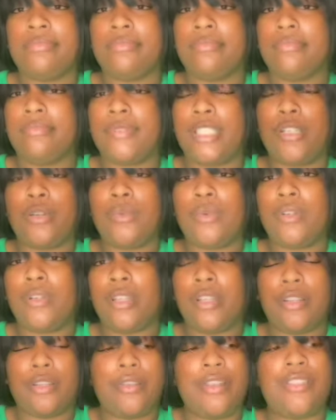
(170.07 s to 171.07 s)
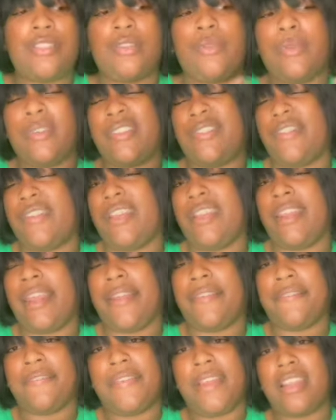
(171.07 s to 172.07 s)
They don't want to increase the risk for
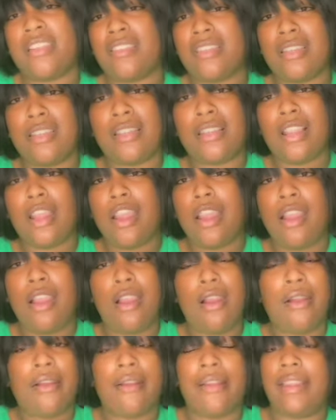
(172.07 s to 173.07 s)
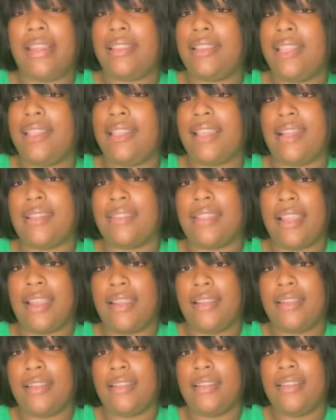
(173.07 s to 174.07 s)
any infection or anything like that.